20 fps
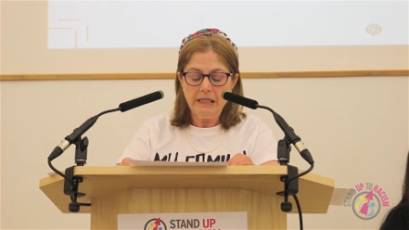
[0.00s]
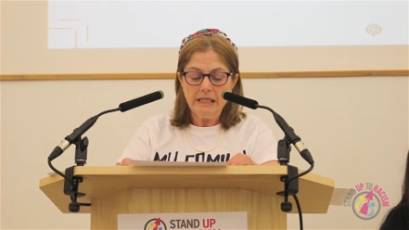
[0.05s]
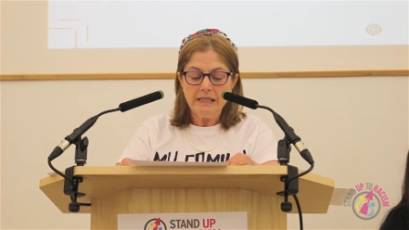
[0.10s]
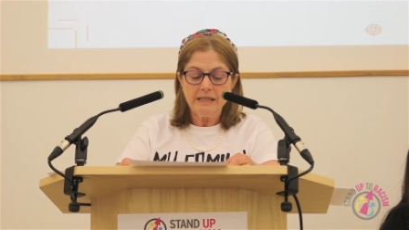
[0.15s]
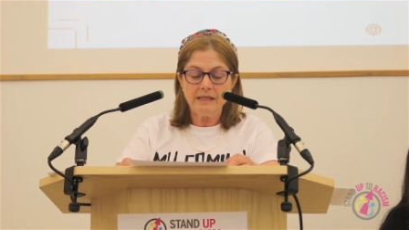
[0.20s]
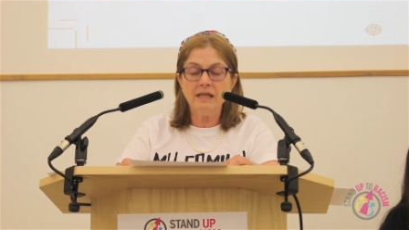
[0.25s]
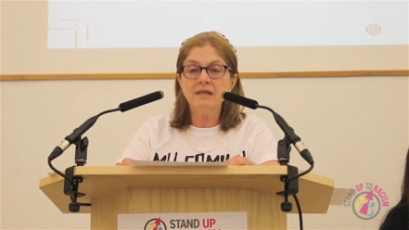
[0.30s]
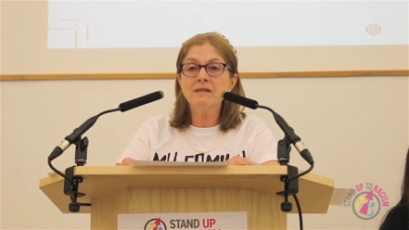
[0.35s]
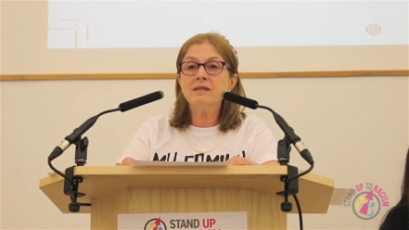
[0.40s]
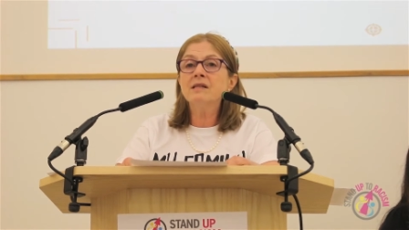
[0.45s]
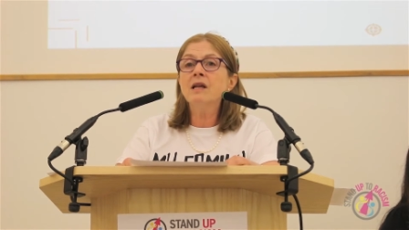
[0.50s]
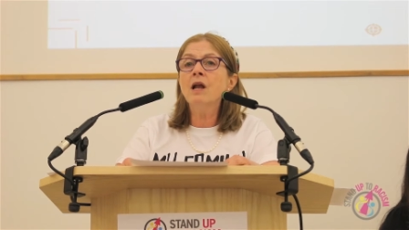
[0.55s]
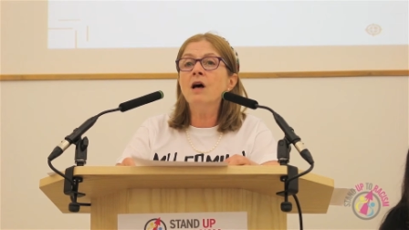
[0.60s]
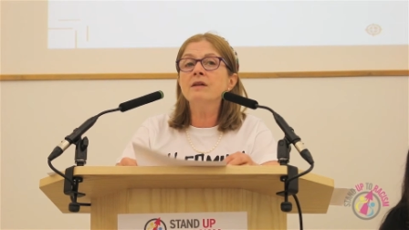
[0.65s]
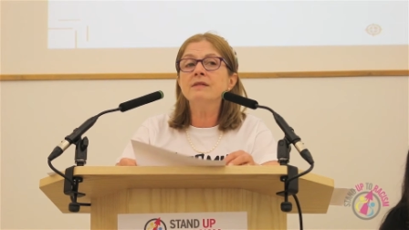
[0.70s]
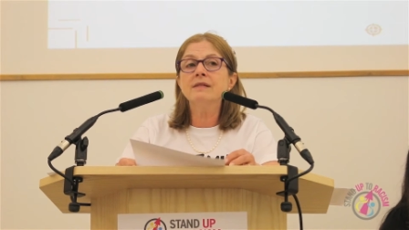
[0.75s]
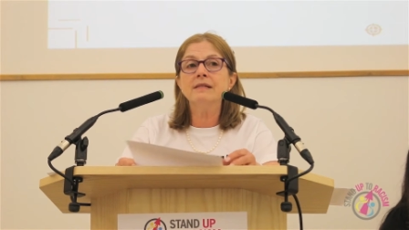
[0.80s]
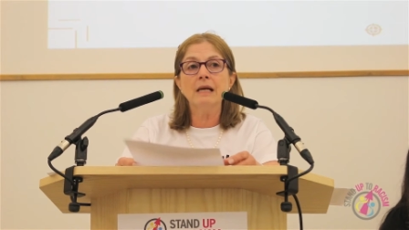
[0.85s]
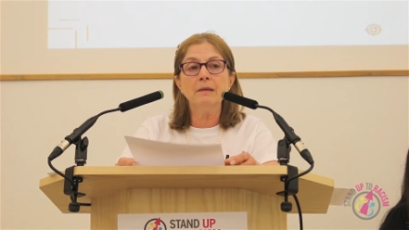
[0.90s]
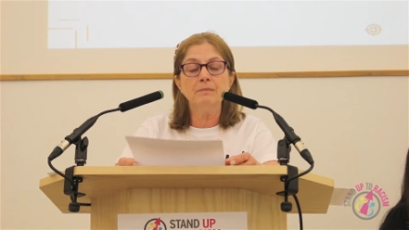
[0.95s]
Since
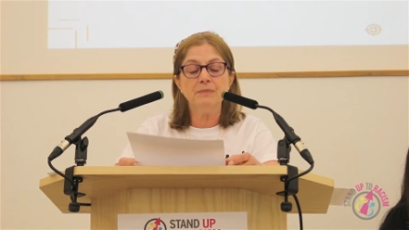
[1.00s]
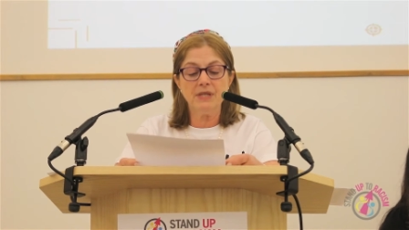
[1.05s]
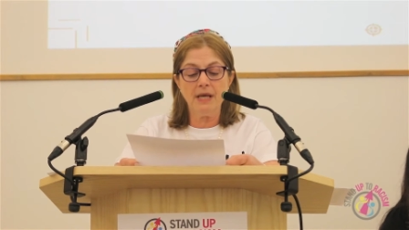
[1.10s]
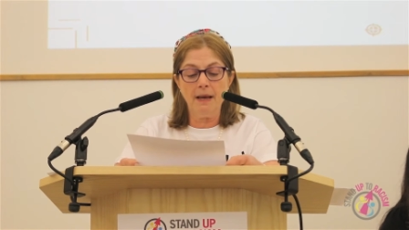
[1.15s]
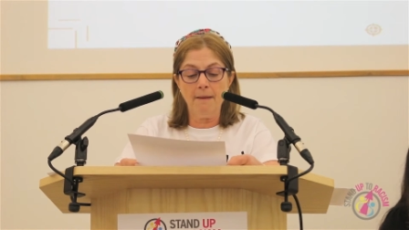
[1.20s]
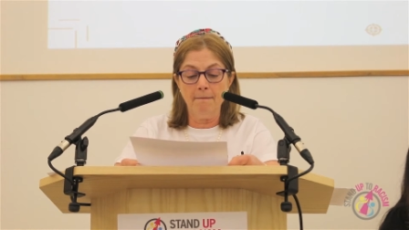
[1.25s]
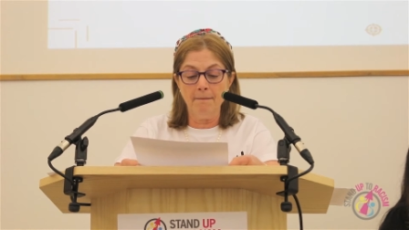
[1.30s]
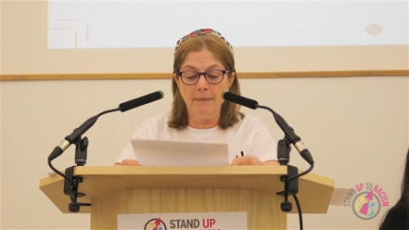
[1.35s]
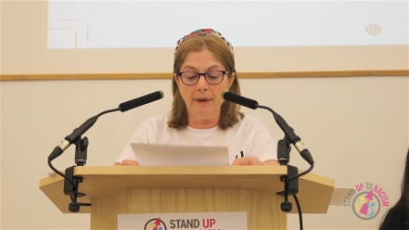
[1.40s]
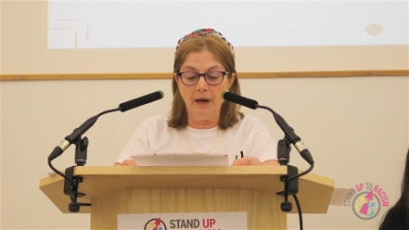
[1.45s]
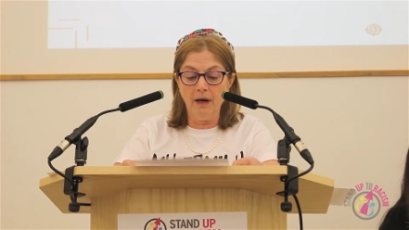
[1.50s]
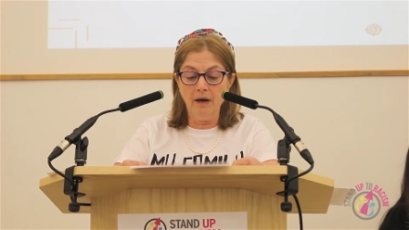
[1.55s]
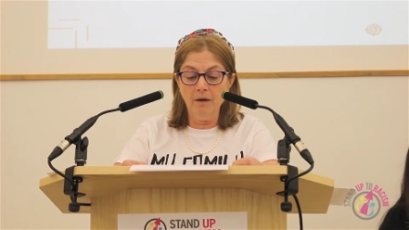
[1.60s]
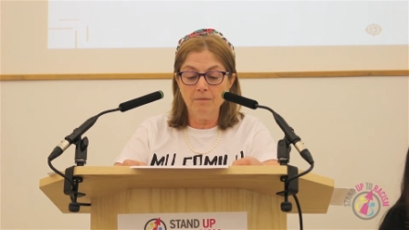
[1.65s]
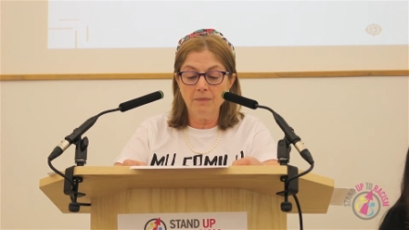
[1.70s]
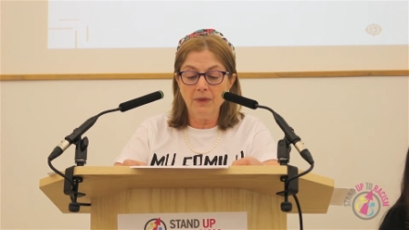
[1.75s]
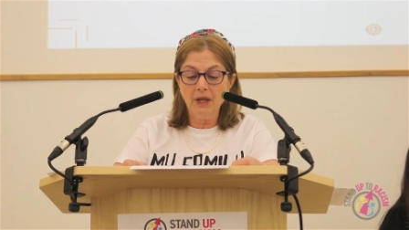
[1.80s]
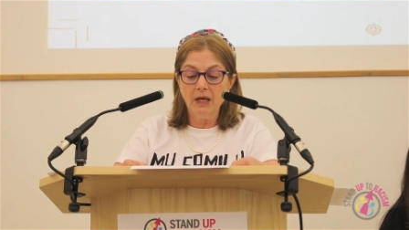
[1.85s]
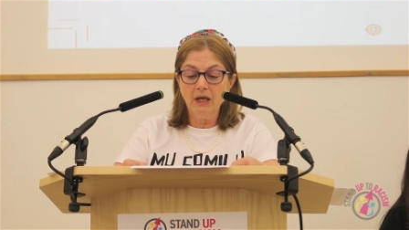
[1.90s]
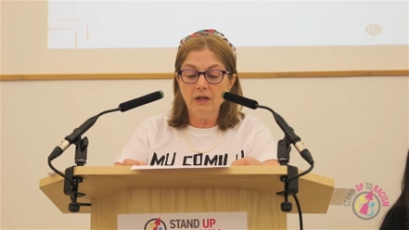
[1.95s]
last September,
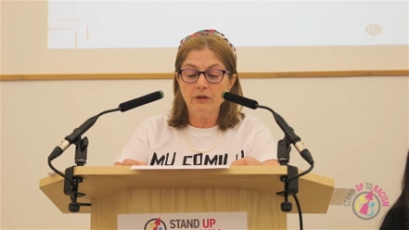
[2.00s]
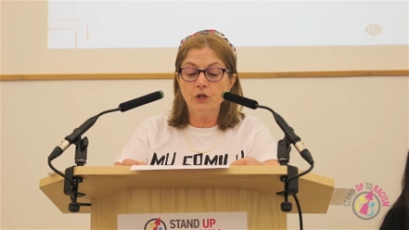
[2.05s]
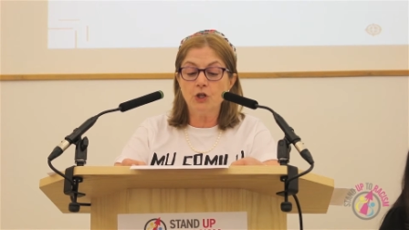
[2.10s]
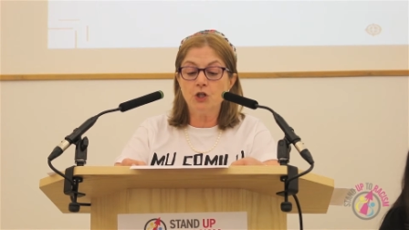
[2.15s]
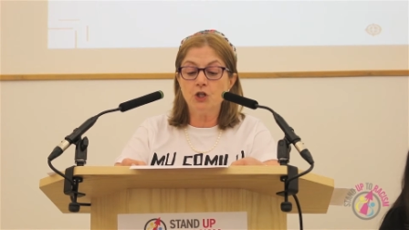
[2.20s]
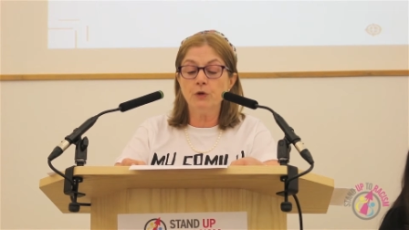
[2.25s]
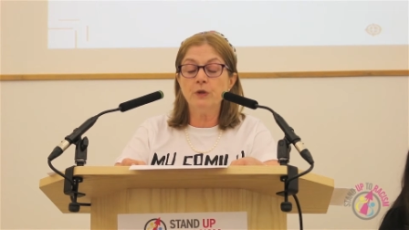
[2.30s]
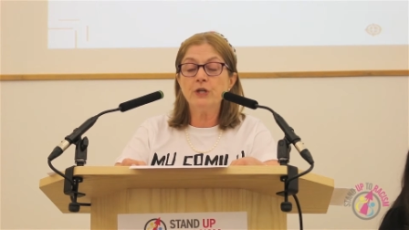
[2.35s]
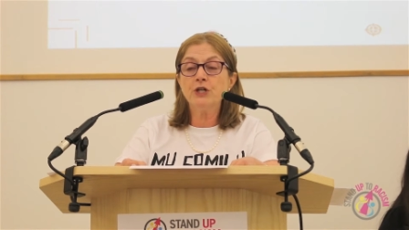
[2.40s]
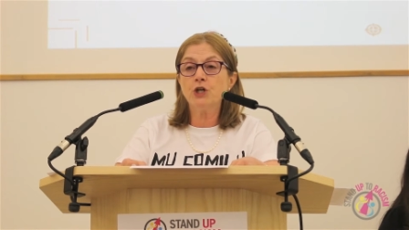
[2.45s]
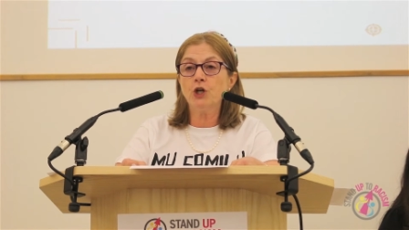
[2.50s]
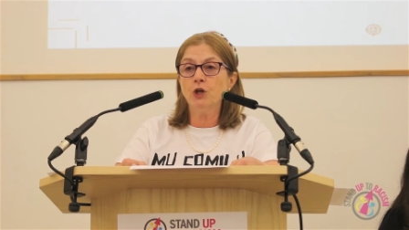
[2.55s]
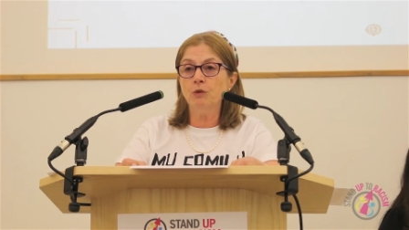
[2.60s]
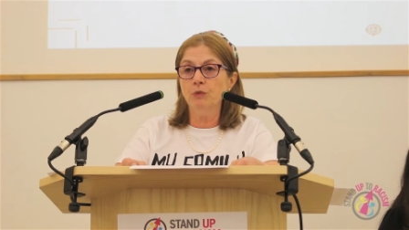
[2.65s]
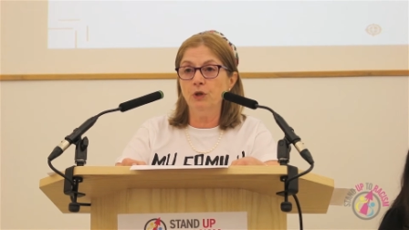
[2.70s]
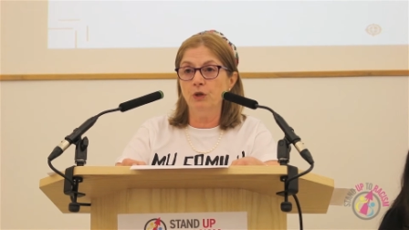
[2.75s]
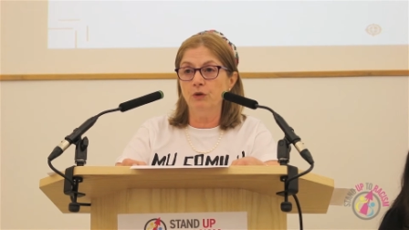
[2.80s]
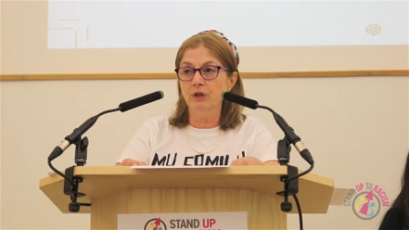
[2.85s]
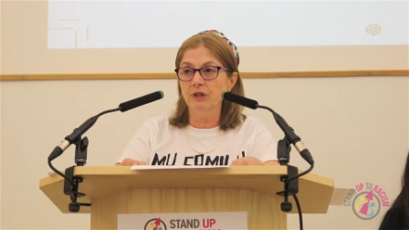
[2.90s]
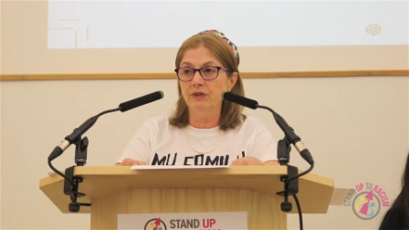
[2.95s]
the Jewish
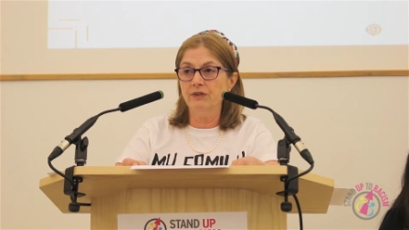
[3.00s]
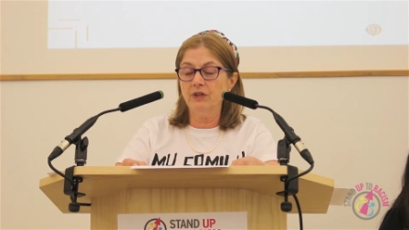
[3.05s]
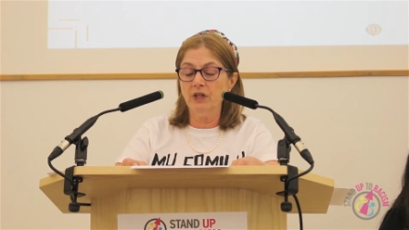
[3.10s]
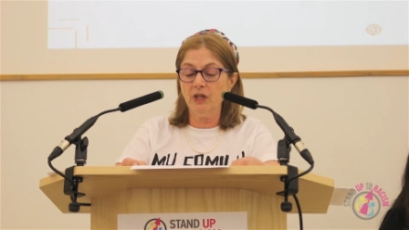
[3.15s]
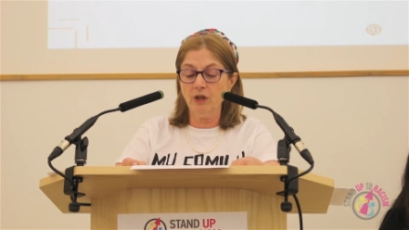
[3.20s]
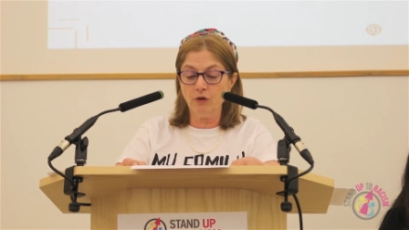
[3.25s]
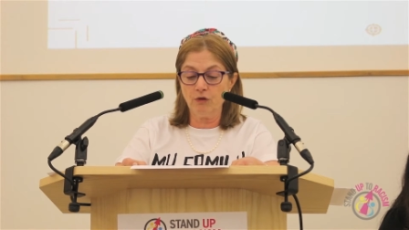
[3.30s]
community,